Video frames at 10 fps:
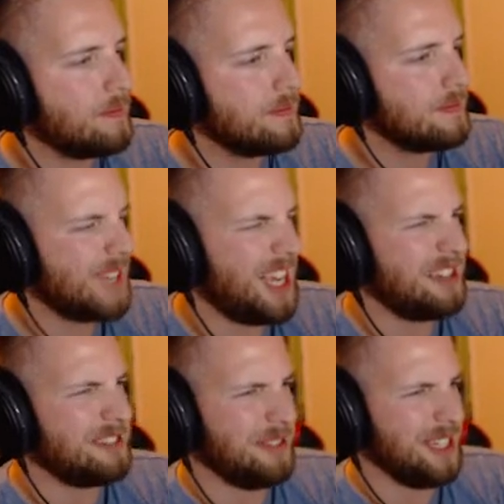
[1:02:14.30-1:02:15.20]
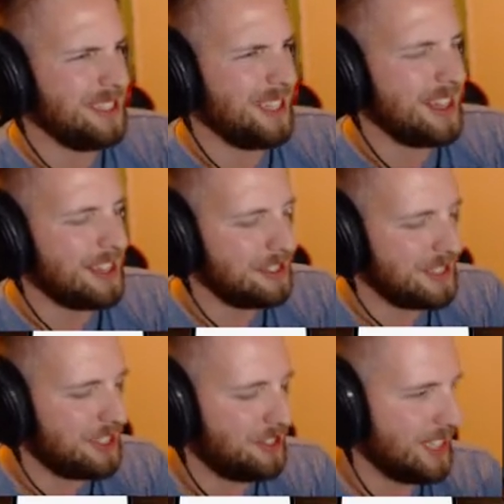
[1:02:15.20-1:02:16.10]
Oh, I thought you said
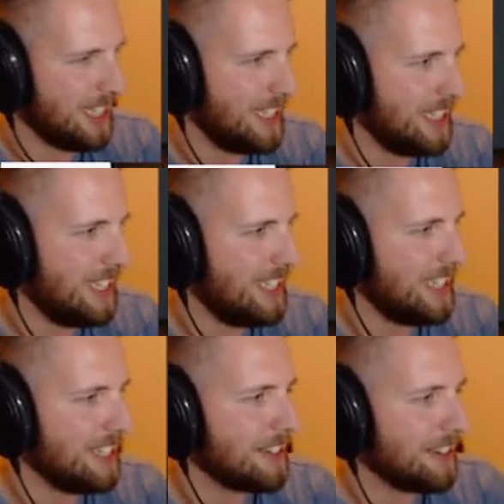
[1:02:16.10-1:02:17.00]
she was like a D tier.